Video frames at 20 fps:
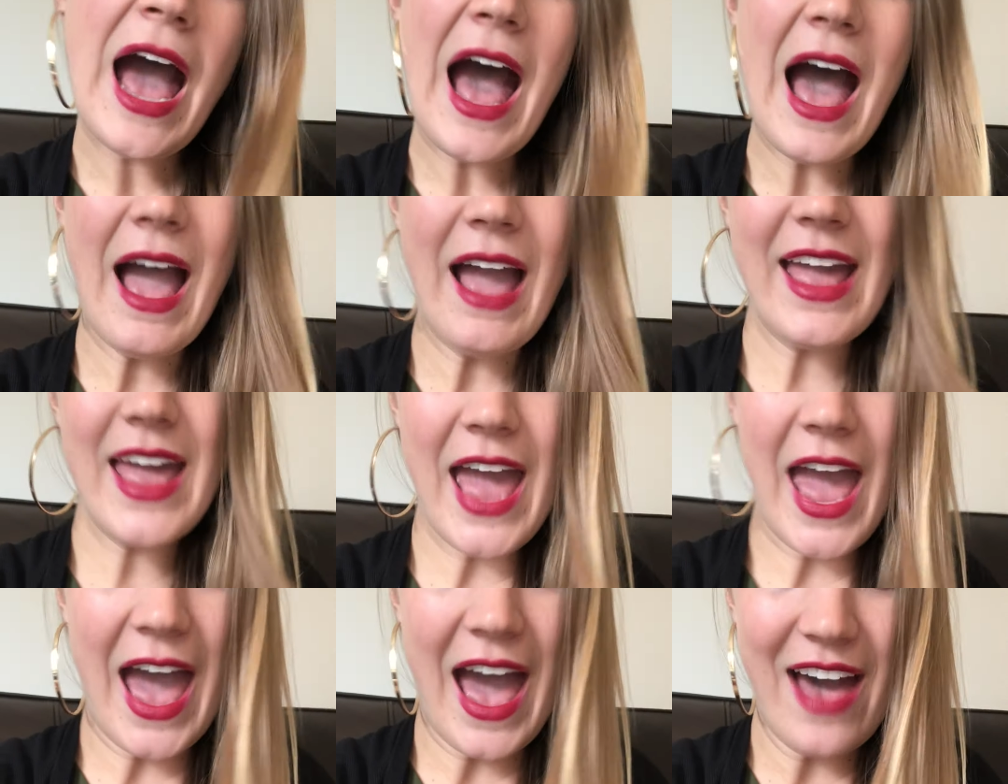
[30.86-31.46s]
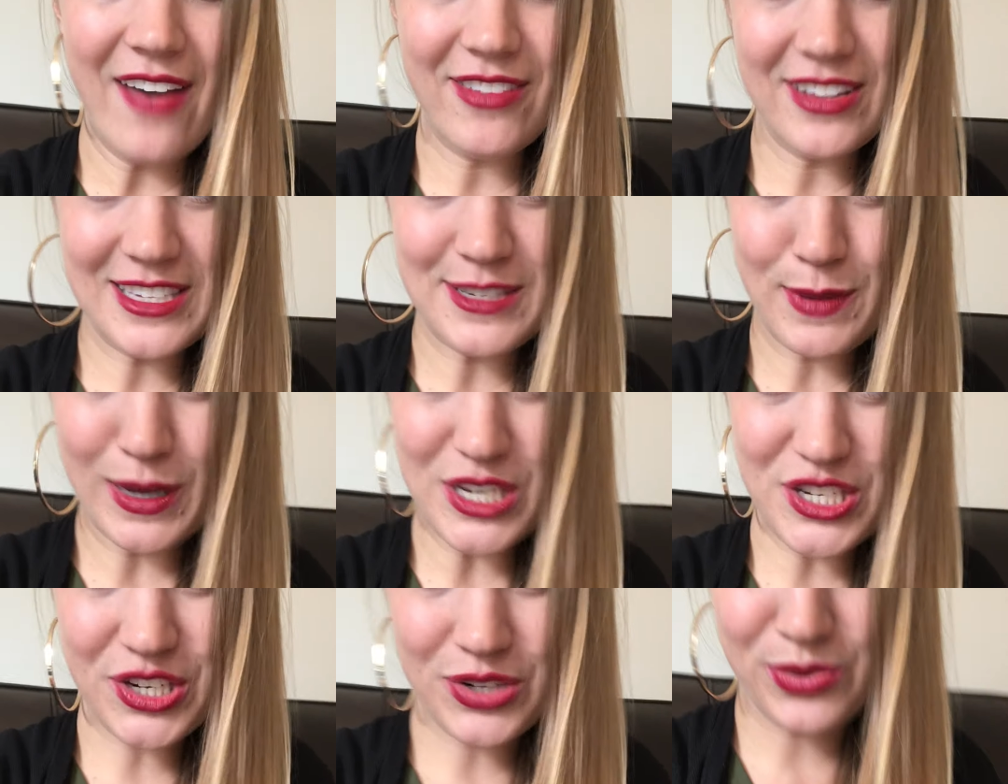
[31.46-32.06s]
I have a
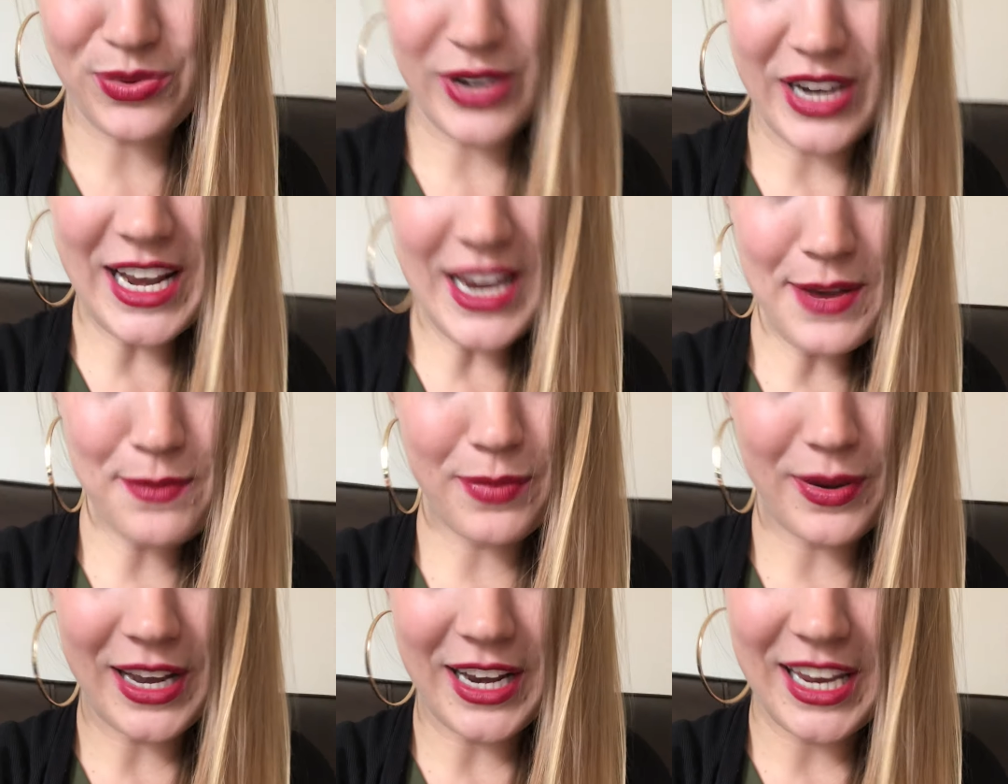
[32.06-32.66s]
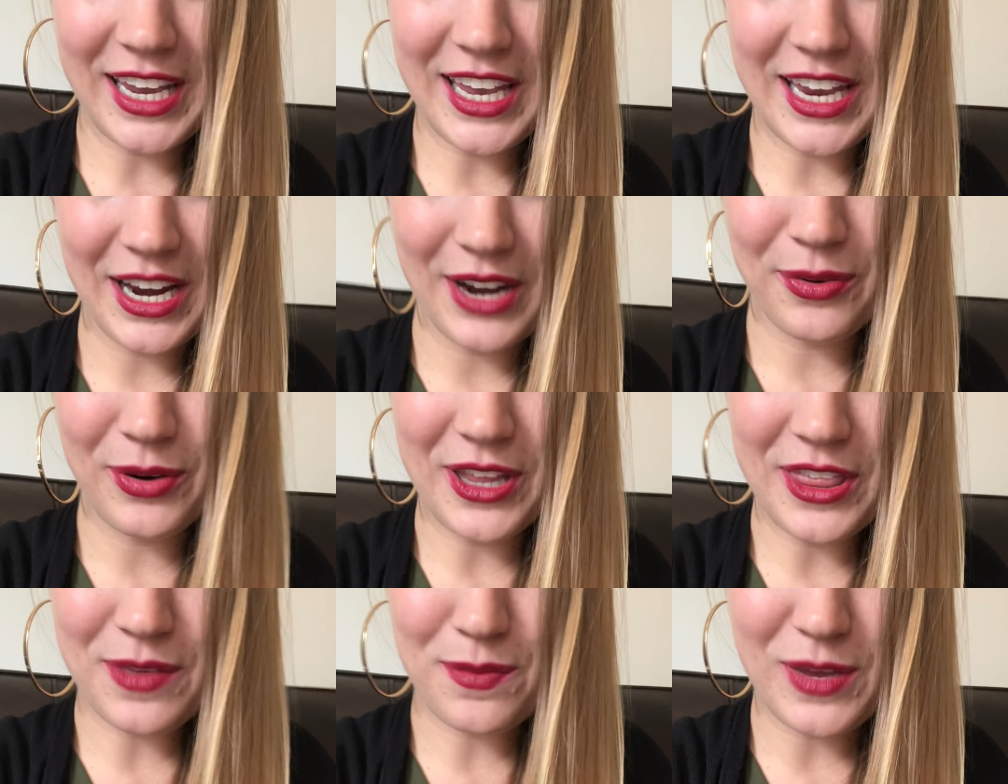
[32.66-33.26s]
special reading buddy here
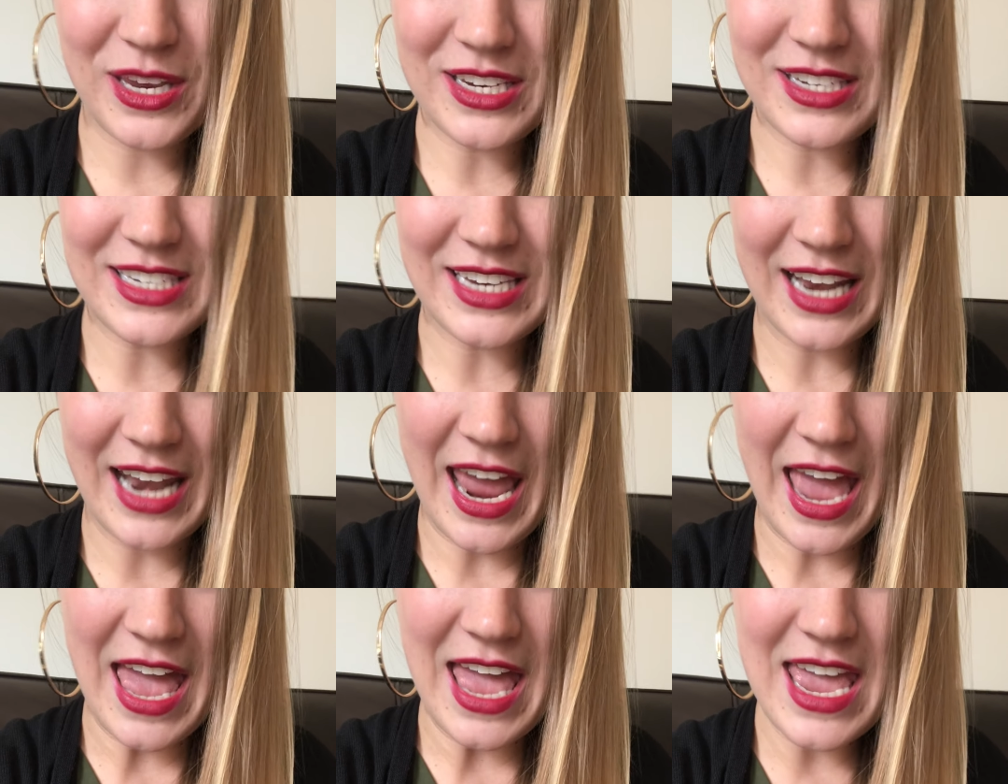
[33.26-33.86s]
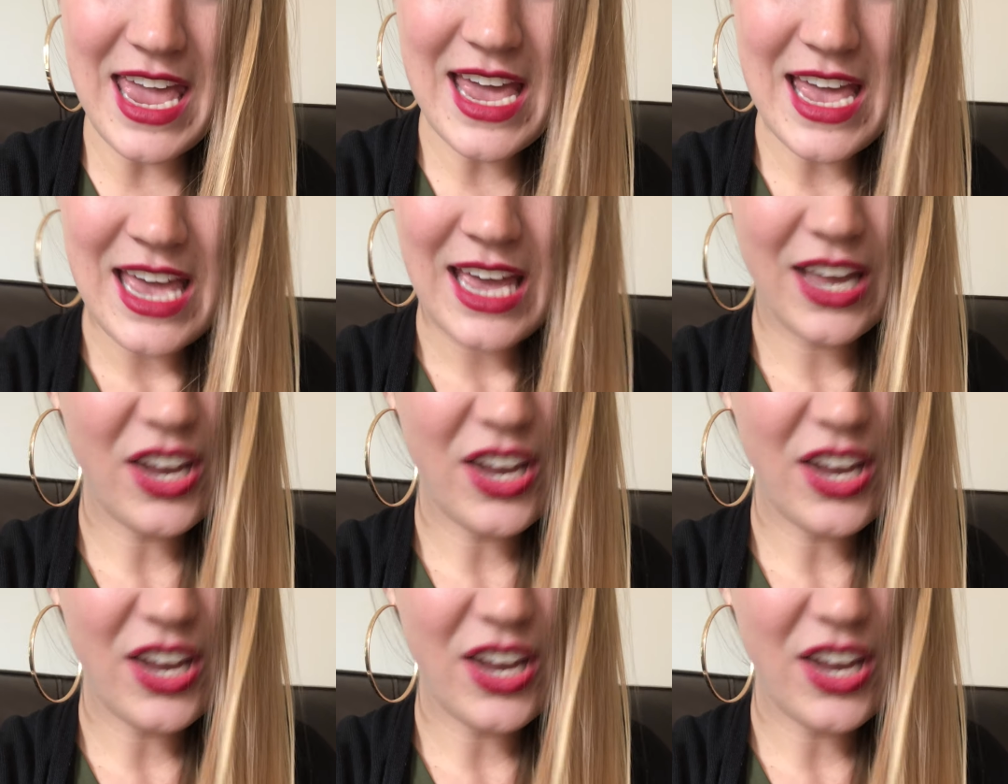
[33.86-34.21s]
with me today.